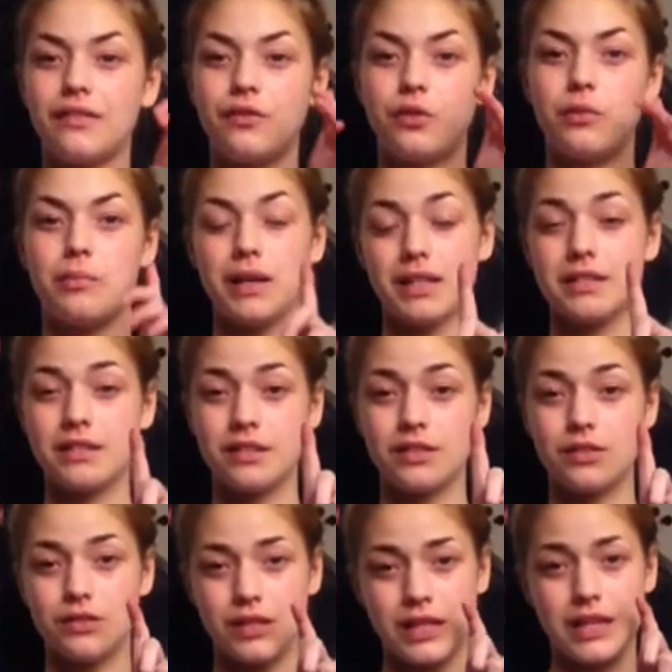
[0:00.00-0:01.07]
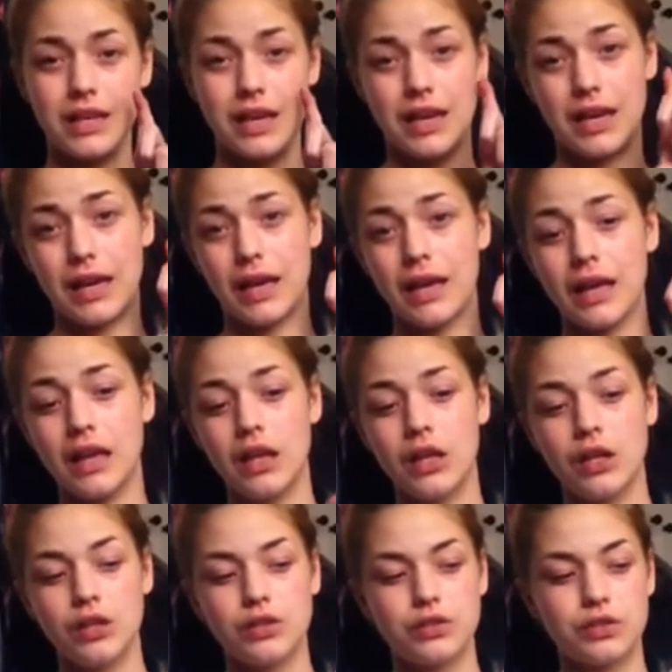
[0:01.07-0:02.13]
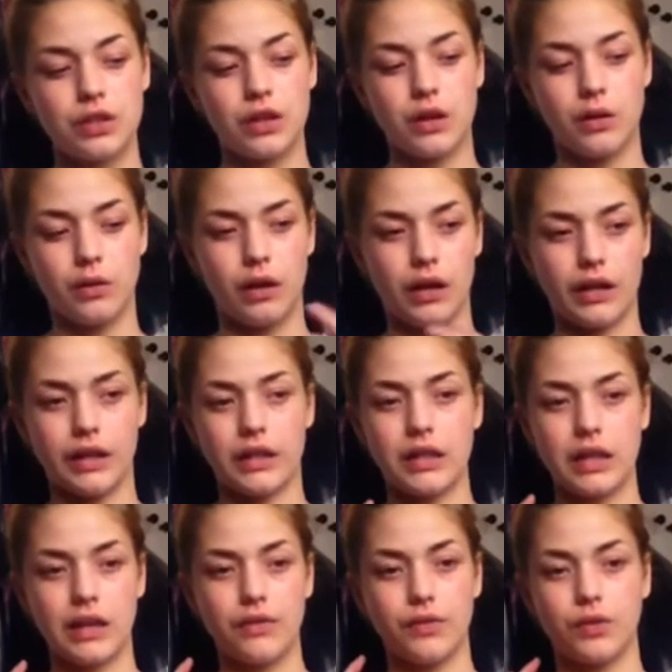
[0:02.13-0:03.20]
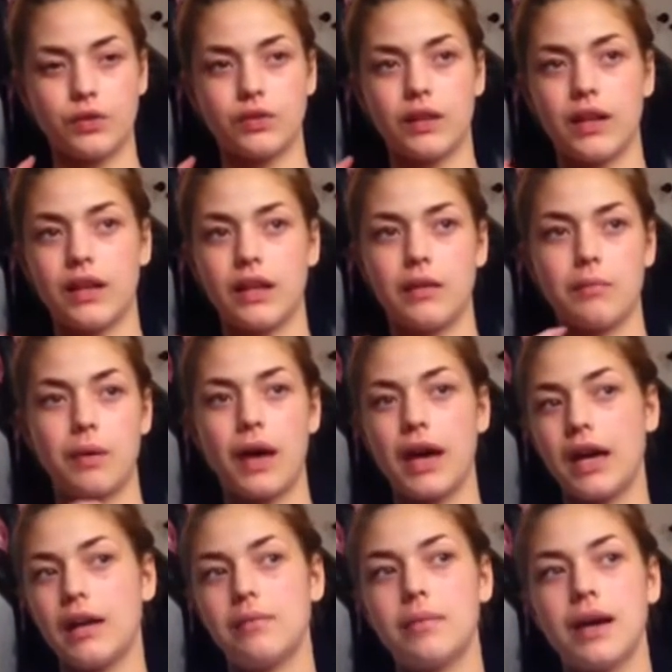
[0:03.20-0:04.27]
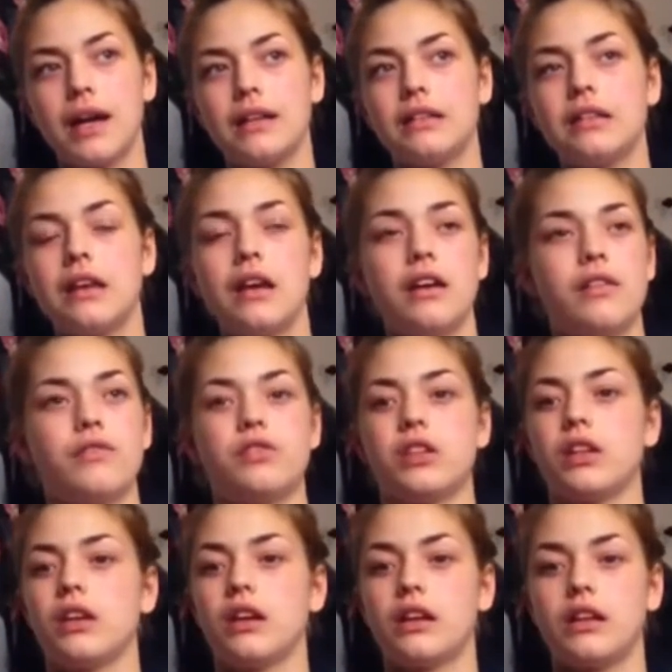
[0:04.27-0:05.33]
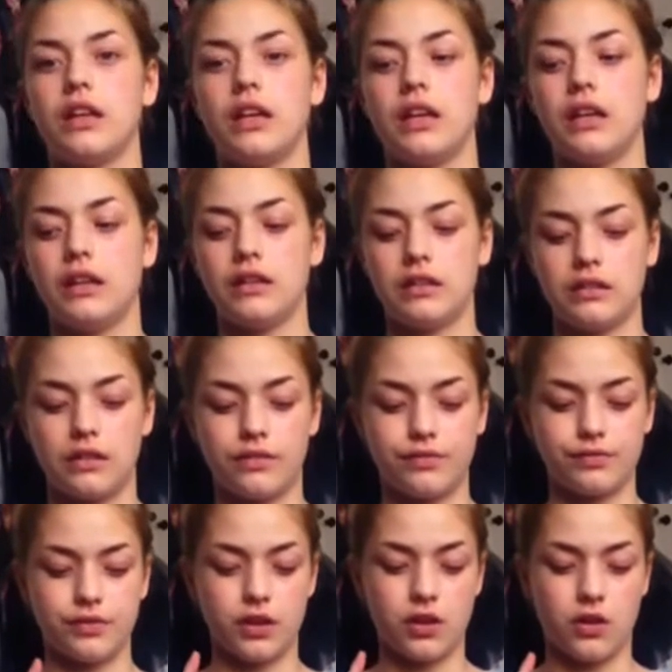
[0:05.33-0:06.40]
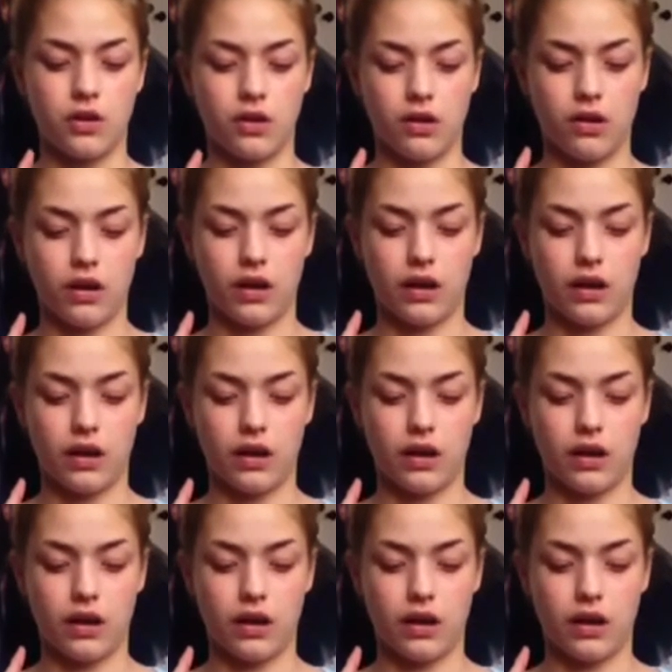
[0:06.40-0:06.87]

all the medicines you're taking. So like if you're taking pain meds, if you're taking any stuff for